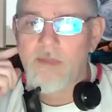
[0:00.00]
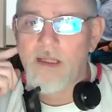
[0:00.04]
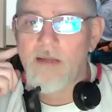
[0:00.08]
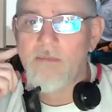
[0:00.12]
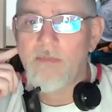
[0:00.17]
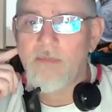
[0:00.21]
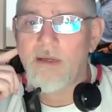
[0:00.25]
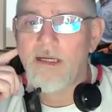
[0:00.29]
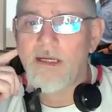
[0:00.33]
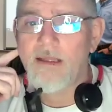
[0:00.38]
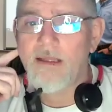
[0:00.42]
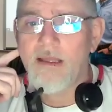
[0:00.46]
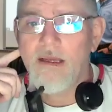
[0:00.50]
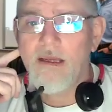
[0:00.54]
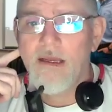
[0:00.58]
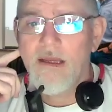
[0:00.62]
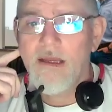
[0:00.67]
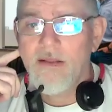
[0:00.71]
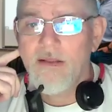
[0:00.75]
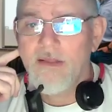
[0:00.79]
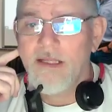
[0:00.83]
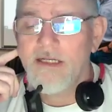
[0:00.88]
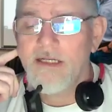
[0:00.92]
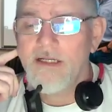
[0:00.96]
But
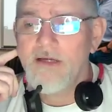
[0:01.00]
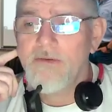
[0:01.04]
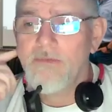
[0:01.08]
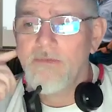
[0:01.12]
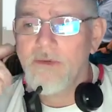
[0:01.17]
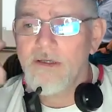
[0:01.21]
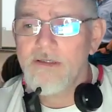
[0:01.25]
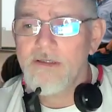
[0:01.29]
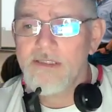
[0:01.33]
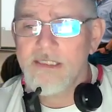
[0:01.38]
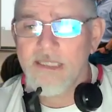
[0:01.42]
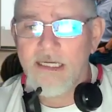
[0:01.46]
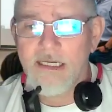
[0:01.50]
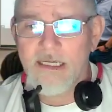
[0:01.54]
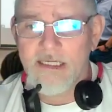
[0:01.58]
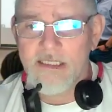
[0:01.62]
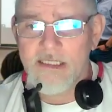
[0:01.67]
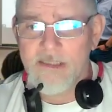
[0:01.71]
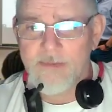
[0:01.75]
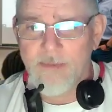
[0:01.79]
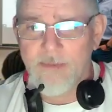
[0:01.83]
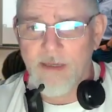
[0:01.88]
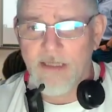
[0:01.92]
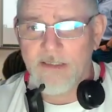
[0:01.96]
they do roadside
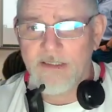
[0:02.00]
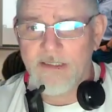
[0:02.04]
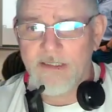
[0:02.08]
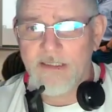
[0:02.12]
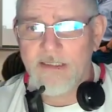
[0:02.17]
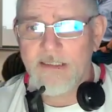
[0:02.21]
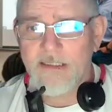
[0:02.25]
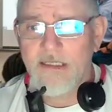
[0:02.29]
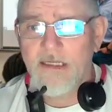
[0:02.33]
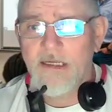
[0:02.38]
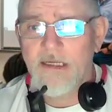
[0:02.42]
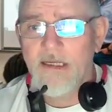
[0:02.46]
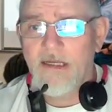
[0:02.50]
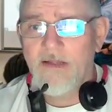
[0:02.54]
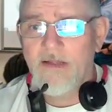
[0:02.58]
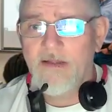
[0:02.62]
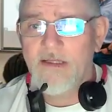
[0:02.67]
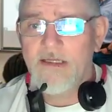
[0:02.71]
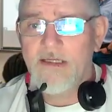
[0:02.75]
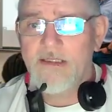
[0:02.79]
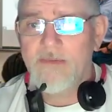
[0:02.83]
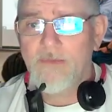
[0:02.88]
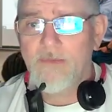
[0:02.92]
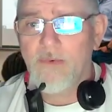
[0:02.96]
inspections.
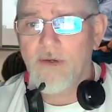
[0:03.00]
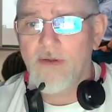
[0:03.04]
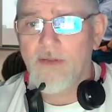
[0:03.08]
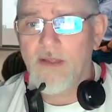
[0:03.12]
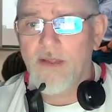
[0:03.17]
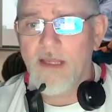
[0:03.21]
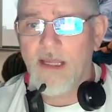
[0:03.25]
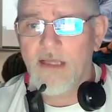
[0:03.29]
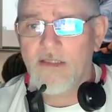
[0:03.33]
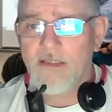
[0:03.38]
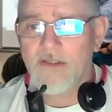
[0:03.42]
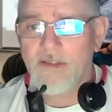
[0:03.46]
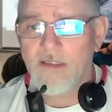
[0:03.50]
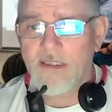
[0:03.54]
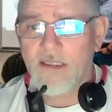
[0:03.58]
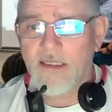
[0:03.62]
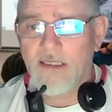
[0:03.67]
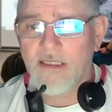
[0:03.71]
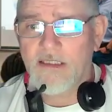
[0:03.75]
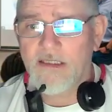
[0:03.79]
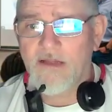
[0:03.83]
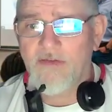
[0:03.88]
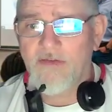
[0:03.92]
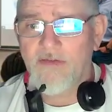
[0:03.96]
That's where they actually
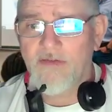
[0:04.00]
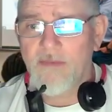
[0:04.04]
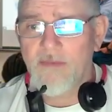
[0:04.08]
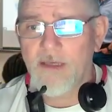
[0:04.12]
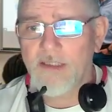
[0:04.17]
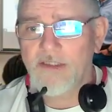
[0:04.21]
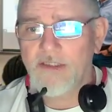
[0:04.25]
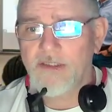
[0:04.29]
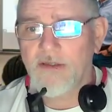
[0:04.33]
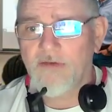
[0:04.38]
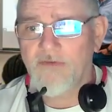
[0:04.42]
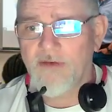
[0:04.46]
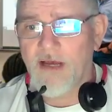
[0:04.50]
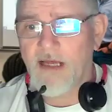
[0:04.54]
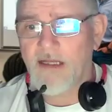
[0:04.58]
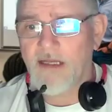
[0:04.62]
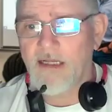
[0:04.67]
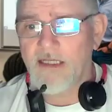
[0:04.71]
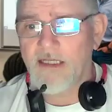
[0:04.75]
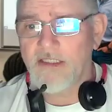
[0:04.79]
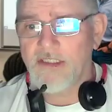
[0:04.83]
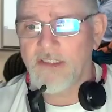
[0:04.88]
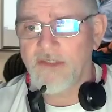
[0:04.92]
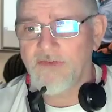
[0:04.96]
collect information on
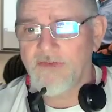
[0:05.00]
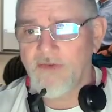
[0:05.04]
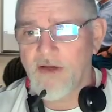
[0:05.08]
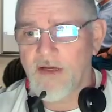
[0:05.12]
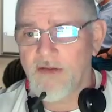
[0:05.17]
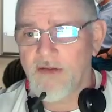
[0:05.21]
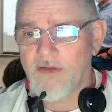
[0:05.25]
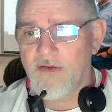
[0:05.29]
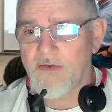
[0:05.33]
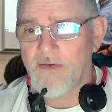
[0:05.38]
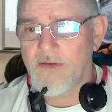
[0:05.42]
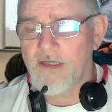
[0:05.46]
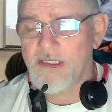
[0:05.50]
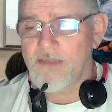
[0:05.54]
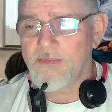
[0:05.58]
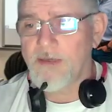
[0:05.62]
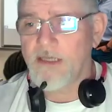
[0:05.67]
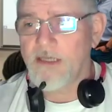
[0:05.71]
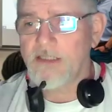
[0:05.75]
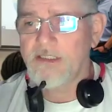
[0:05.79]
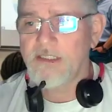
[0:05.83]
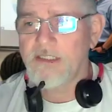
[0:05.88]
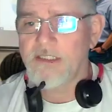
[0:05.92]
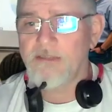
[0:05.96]
violations found during
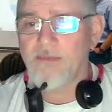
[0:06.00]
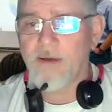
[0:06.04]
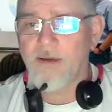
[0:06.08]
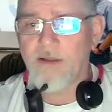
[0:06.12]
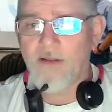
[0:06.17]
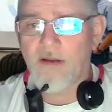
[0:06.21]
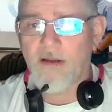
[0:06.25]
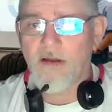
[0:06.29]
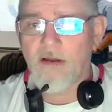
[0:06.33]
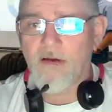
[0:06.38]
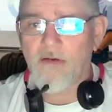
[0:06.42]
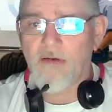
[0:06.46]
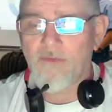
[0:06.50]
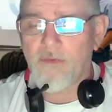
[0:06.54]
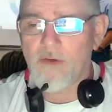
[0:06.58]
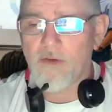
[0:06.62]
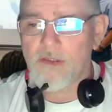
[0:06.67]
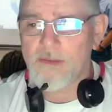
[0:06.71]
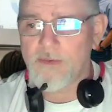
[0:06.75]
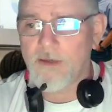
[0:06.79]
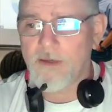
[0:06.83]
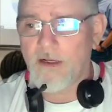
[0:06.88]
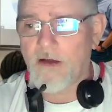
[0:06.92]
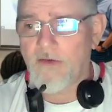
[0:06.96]
inspections by the law
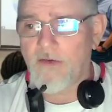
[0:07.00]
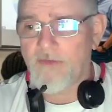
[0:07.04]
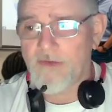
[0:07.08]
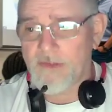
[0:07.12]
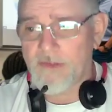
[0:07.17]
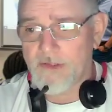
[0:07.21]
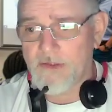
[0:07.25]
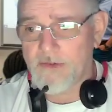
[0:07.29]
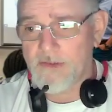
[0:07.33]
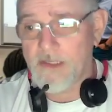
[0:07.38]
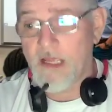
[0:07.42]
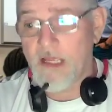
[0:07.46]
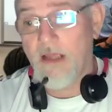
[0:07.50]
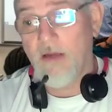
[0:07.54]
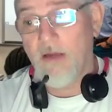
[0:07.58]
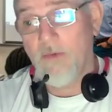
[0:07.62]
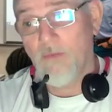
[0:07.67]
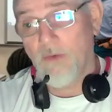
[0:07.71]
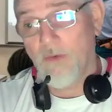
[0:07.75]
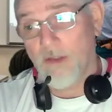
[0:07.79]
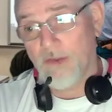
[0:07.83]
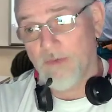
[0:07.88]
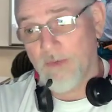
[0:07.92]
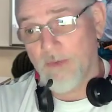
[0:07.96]
enforcement officers,
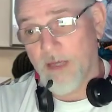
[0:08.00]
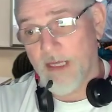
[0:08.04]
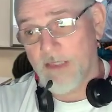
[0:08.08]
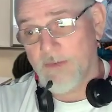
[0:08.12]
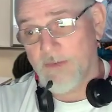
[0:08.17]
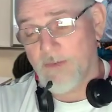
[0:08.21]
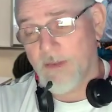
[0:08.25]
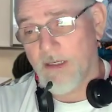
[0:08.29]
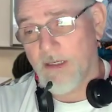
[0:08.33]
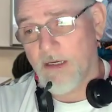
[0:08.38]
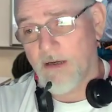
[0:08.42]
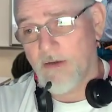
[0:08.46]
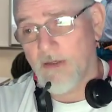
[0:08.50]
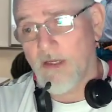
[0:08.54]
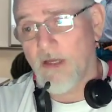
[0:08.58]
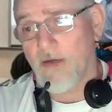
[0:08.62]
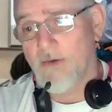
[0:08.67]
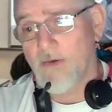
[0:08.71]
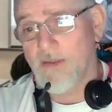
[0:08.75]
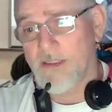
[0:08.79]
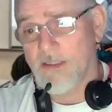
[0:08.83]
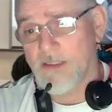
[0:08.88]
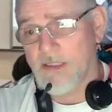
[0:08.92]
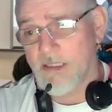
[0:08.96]
which, as we all know,
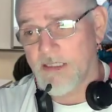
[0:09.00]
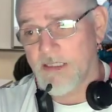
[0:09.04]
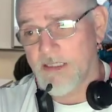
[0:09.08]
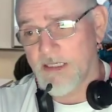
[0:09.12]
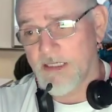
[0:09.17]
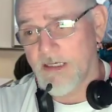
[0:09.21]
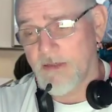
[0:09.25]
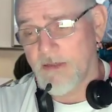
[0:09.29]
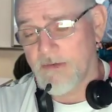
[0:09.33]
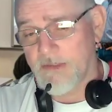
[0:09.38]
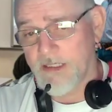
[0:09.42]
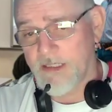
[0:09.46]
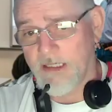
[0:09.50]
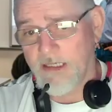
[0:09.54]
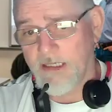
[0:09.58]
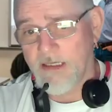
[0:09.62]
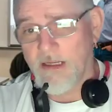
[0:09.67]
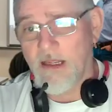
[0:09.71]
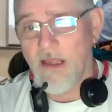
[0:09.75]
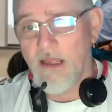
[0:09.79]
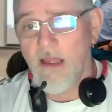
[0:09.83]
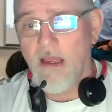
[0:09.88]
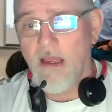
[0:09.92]
is the DOT.